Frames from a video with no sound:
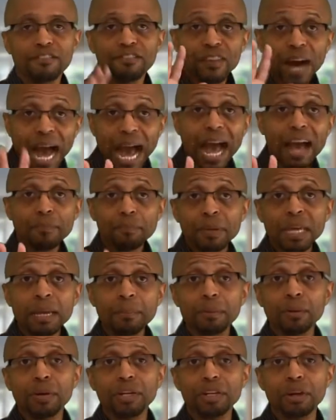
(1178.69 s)
5
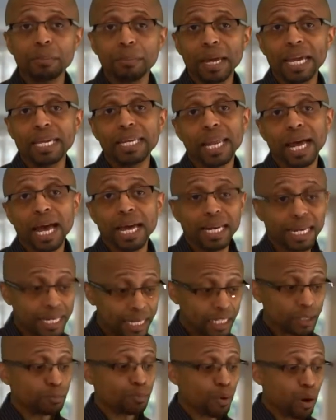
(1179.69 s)
people in your pay line in
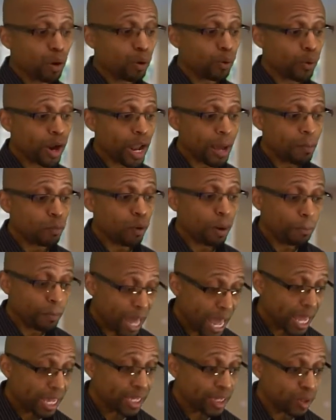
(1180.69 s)
this program will
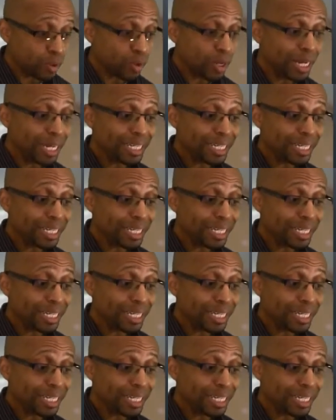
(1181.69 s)
pay you